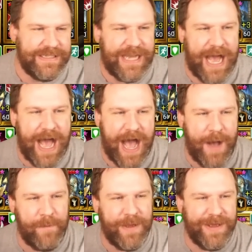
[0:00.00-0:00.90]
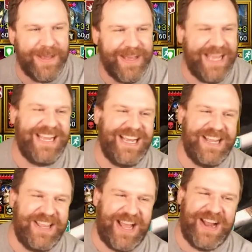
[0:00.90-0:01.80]
I'm
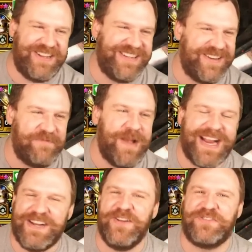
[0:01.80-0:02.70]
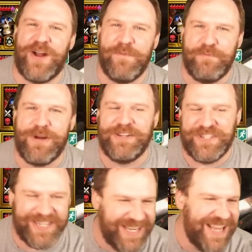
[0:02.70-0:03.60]
not going to do a Trump
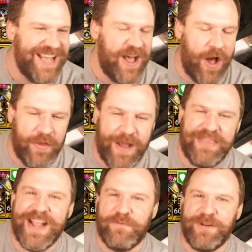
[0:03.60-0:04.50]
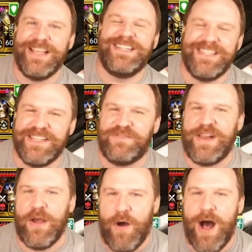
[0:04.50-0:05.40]
impression, although I think I'm releasing this
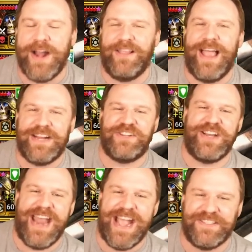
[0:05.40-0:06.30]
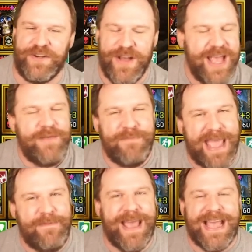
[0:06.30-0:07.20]
video on election day, so
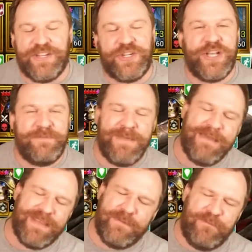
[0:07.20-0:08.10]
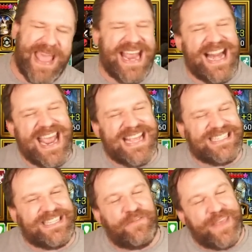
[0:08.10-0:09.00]
maybe I should. Maybe the
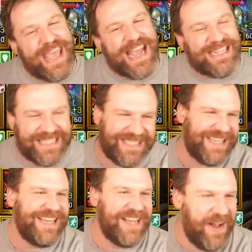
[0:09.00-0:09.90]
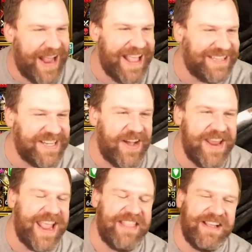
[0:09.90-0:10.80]
bigliest of kits. Okay, that's all
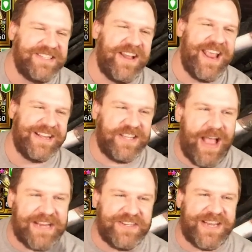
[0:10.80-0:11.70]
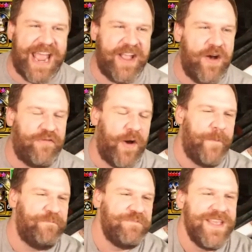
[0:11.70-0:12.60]
you get. That's all you get. It's election day. Go
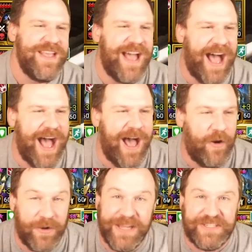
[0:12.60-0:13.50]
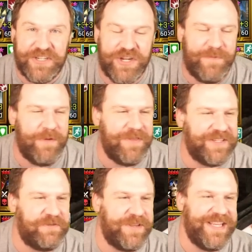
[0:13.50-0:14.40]
vote. Or at least it should be when
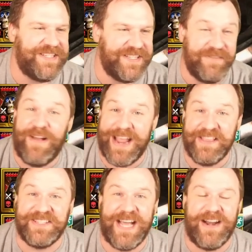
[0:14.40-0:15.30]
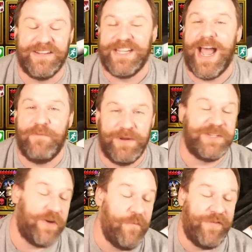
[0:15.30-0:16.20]
this releases, if I get this out on time,
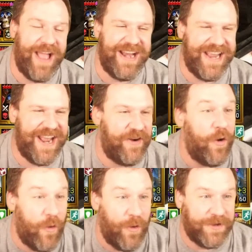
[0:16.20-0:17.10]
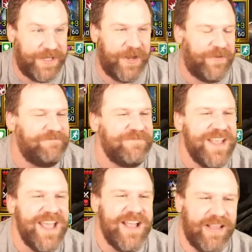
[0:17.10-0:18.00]
which hopefully I did or do.
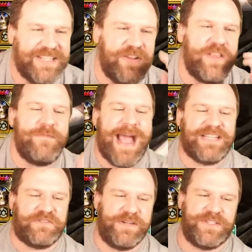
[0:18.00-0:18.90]
Let's look at the masteries.